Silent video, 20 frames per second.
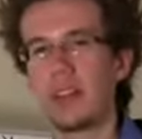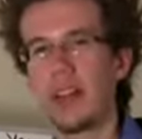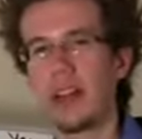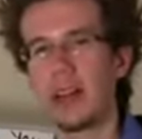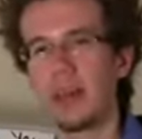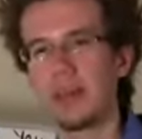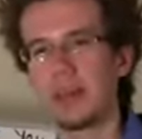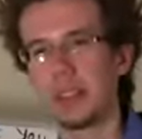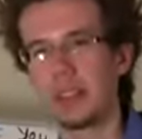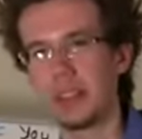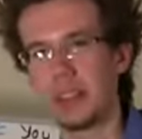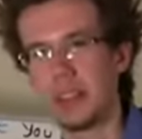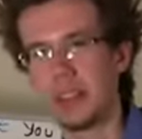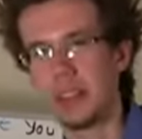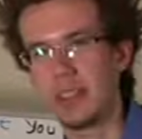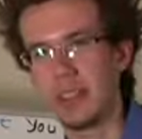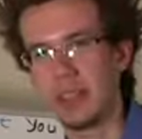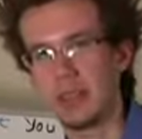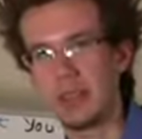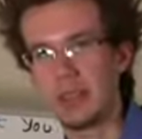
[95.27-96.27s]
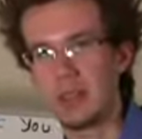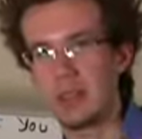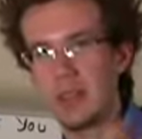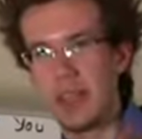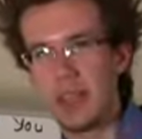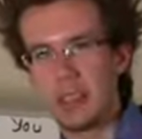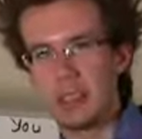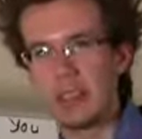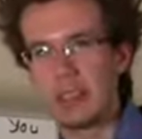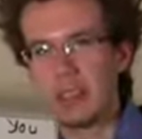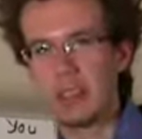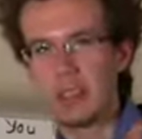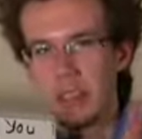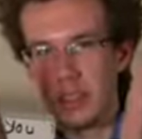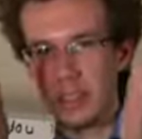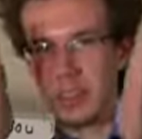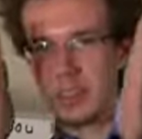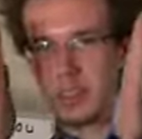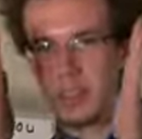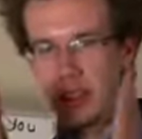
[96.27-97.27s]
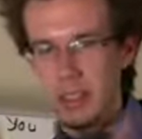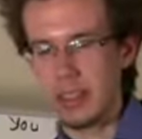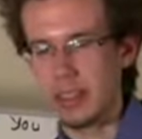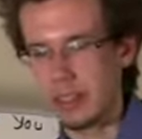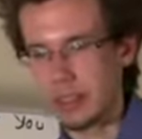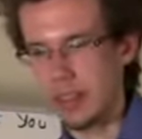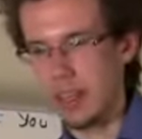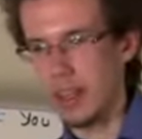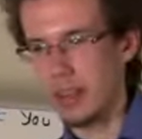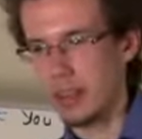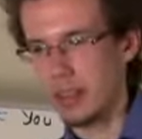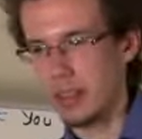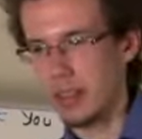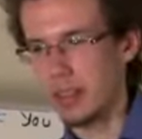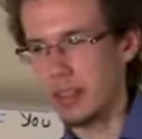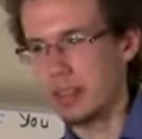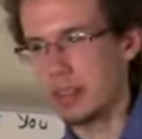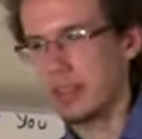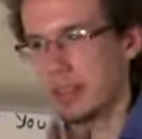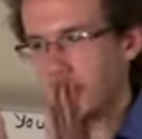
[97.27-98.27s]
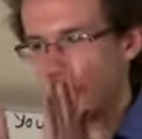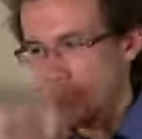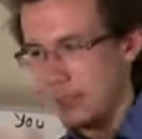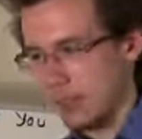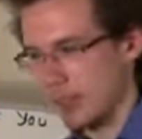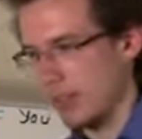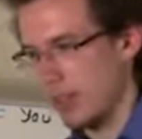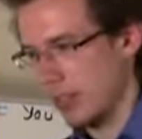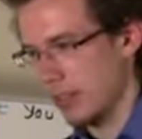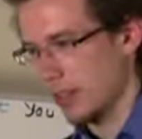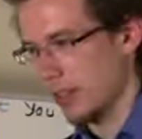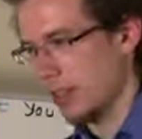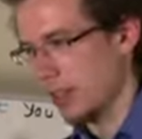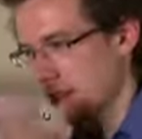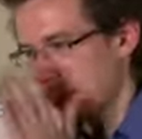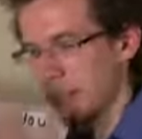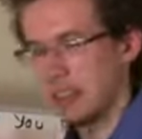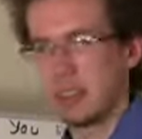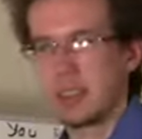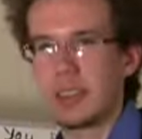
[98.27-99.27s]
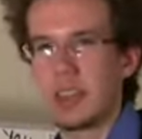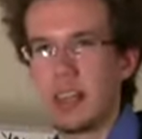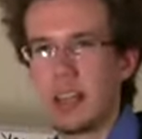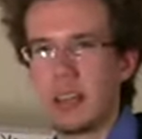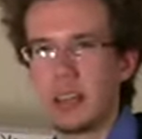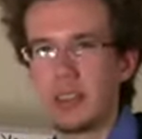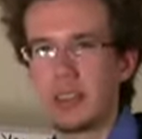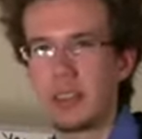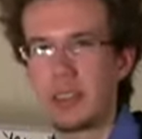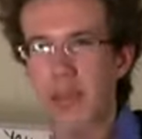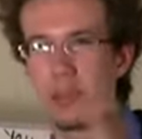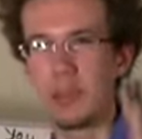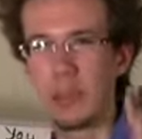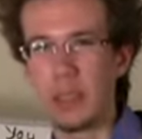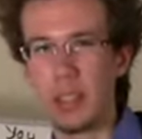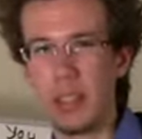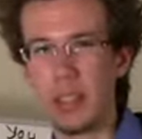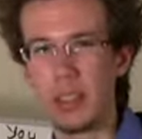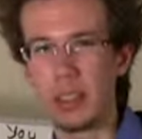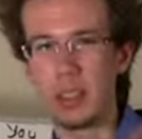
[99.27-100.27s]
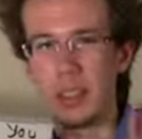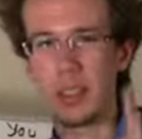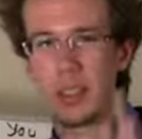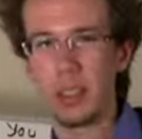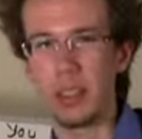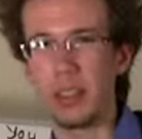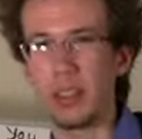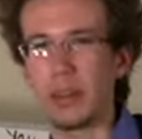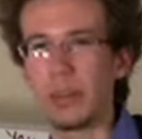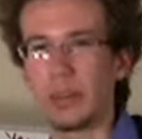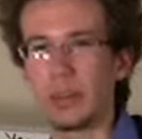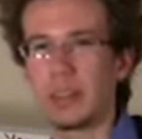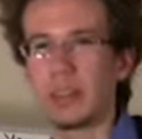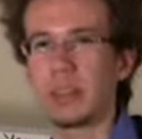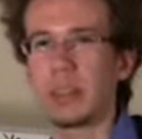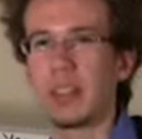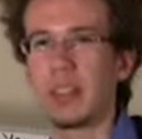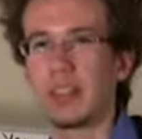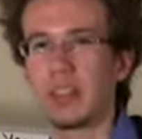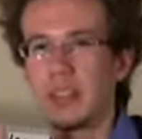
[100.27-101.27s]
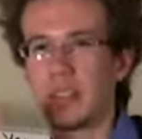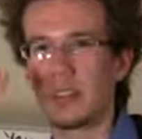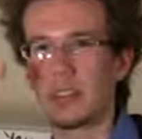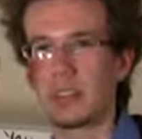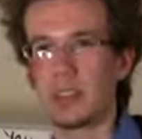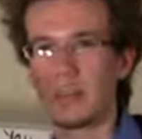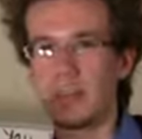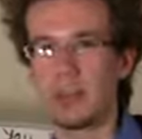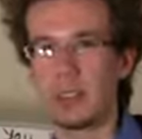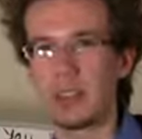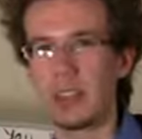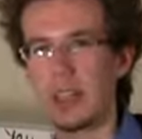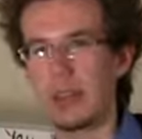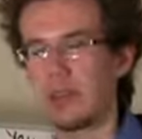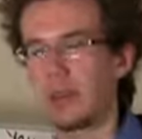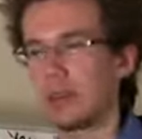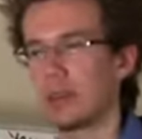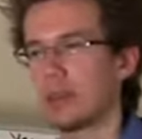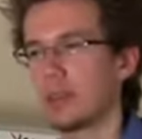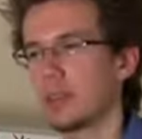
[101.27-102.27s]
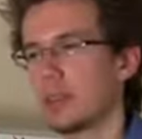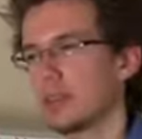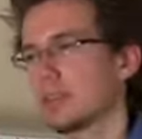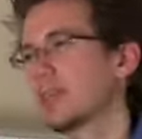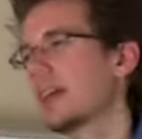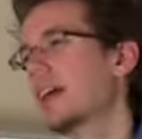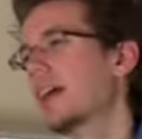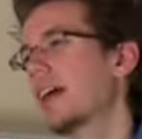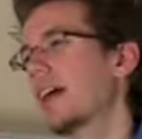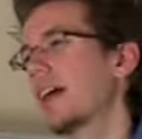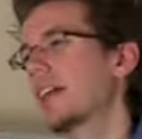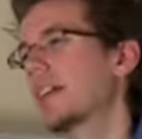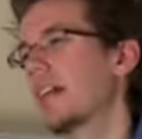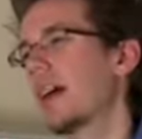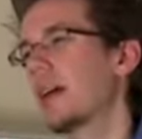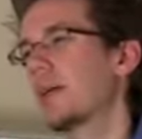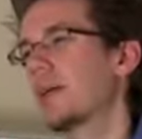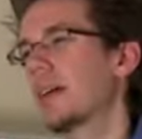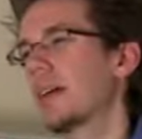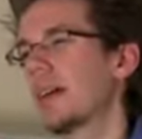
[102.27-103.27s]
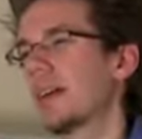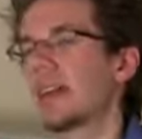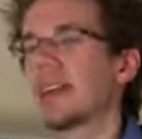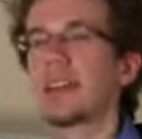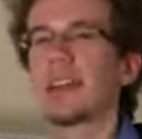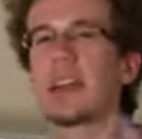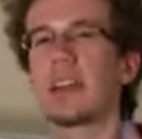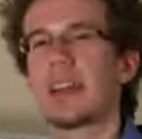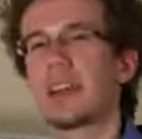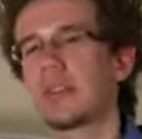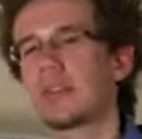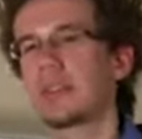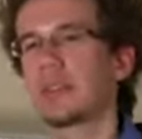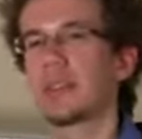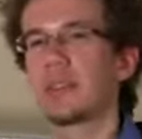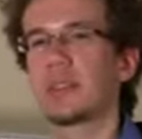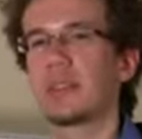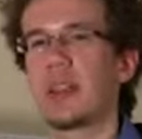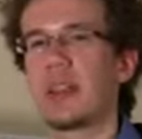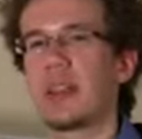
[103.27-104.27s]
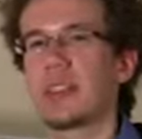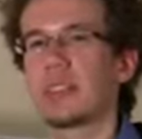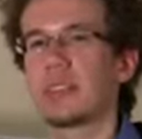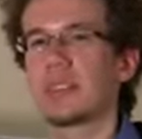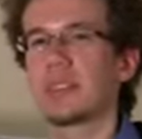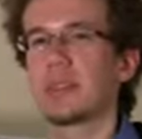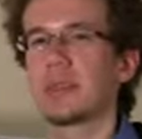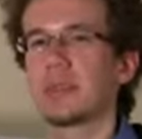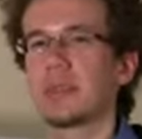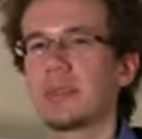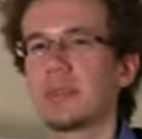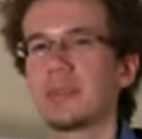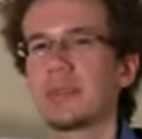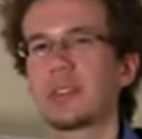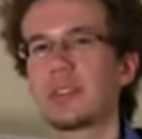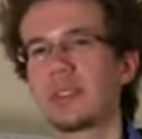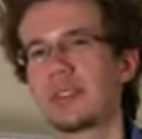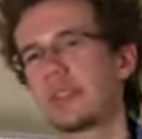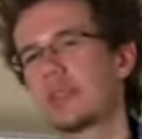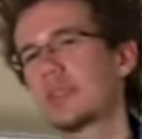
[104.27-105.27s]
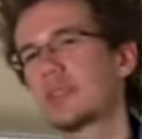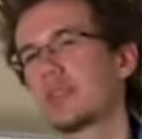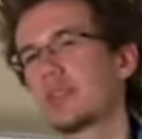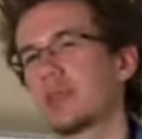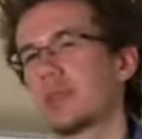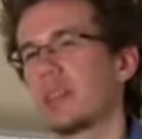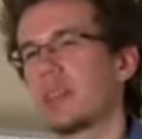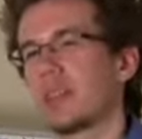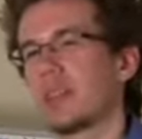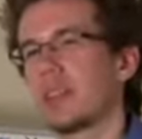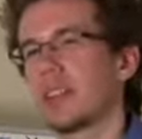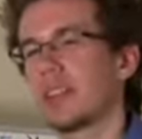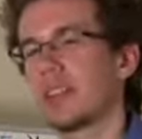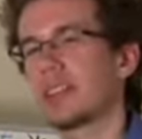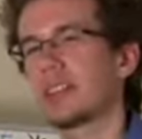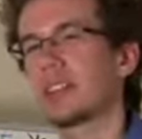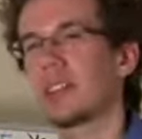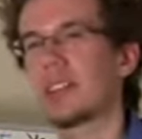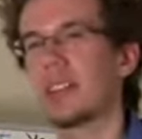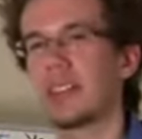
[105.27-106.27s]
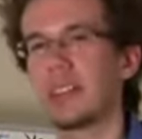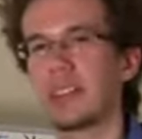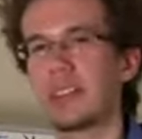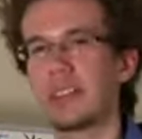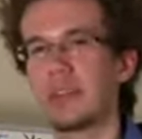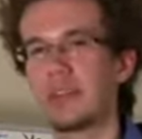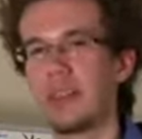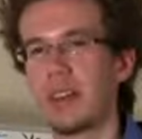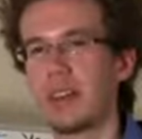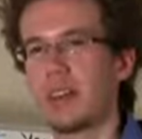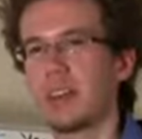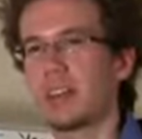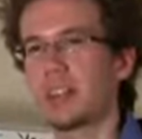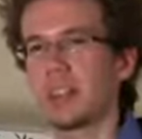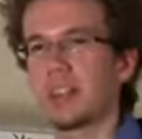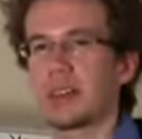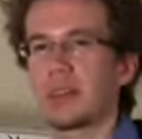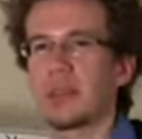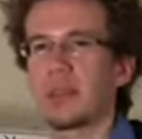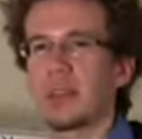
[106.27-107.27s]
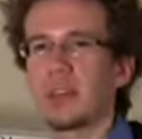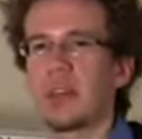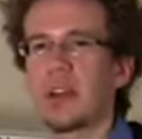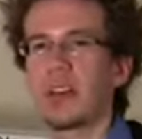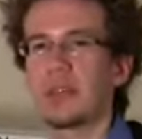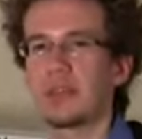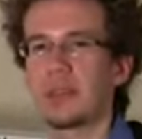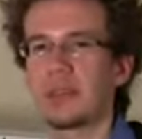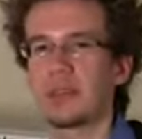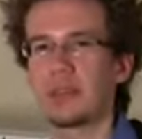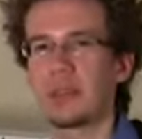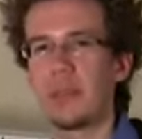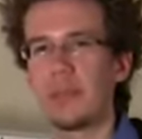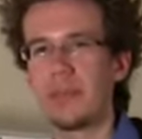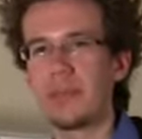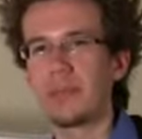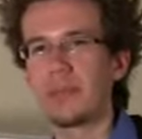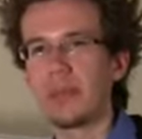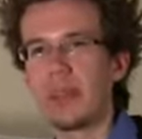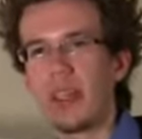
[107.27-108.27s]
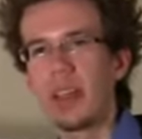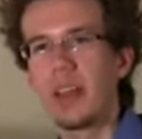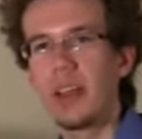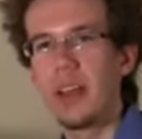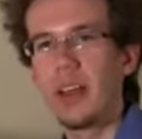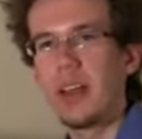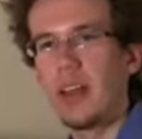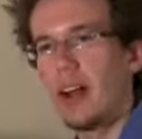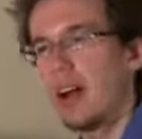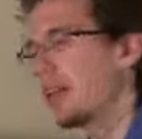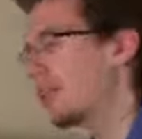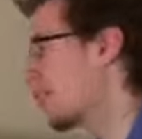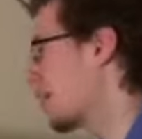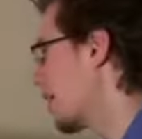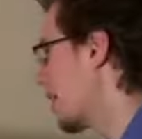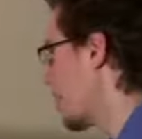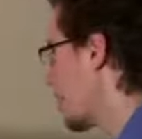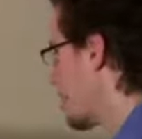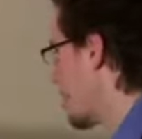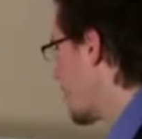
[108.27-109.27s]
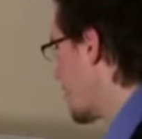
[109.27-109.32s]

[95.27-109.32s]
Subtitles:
I'm just going to give you basic, just this is how it is, this is how it is, this is how it is, in blunt terms, so that there's some set rules, and that way it gives you guys some sort of like solid foundation to work off of. Okay,